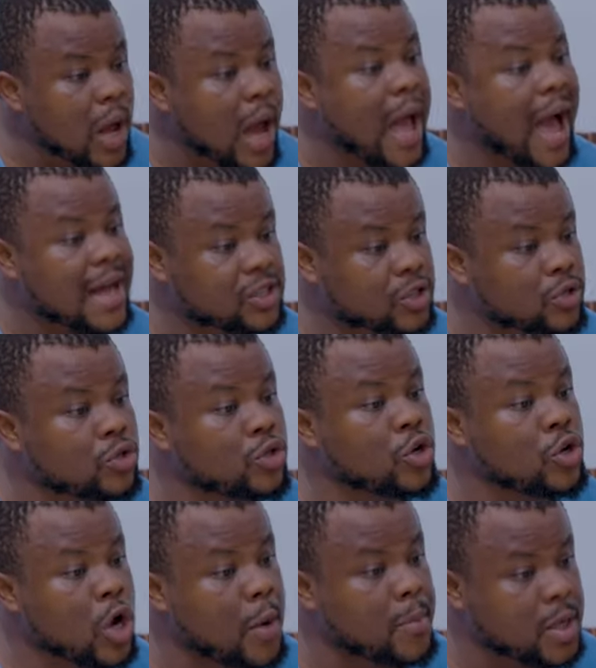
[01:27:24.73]
No, I ask you, do
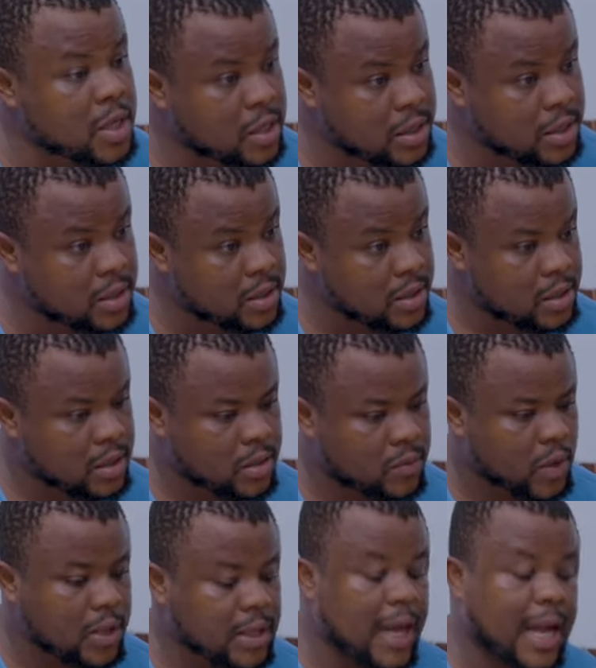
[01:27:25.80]
you know me?
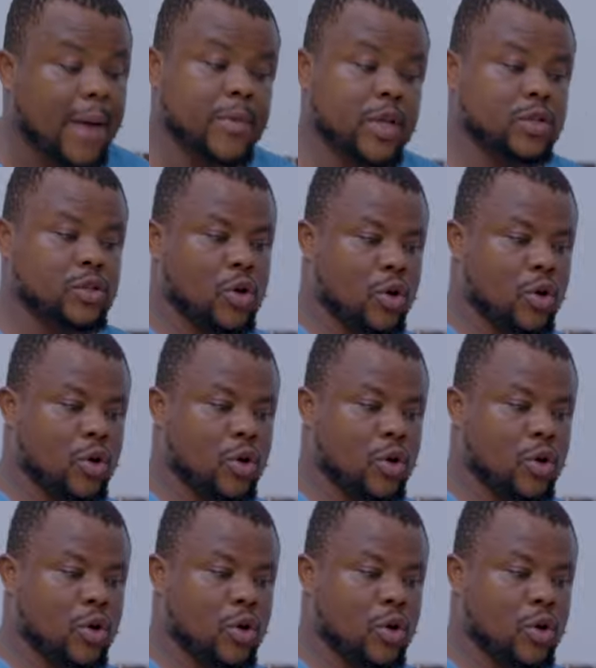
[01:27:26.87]
Take a miss,